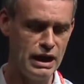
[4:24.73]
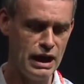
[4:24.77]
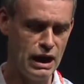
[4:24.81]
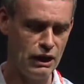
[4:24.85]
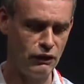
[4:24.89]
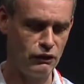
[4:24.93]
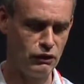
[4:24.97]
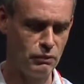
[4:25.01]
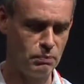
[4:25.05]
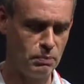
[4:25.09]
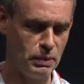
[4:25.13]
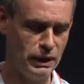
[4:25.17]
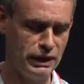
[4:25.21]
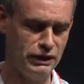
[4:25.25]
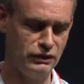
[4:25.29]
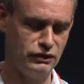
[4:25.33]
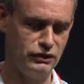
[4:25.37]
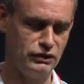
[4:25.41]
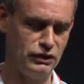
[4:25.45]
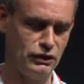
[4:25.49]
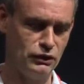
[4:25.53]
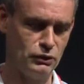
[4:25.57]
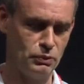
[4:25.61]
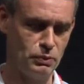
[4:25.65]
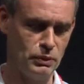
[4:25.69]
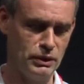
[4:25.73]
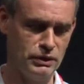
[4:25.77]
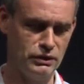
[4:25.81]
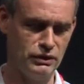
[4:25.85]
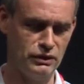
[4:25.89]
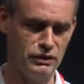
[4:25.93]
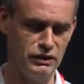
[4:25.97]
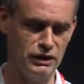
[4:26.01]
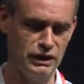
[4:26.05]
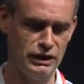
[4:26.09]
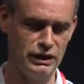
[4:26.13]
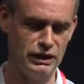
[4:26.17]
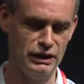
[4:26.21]
and replaced it
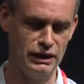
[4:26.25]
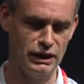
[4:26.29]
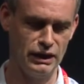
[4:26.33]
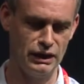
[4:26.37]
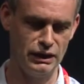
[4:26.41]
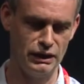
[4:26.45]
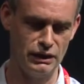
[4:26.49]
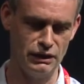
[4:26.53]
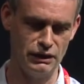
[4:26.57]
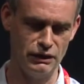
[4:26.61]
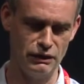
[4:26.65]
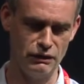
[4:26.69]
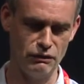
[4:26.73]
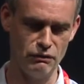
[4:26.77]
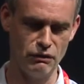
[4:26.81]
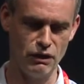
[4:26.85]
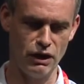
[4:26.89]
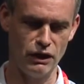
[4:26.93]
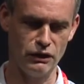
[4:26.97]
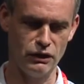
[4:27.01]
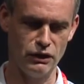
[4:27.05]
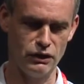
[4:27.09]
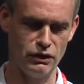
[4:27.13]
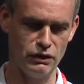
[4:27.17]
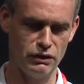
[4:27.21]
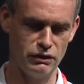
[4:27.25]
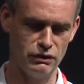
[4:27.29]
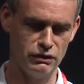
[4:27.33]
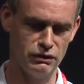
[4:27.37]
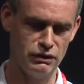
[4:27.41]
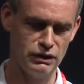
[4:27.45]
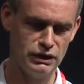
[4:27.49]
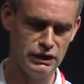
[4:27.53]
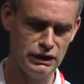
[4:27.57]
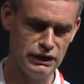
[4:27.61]
with the rather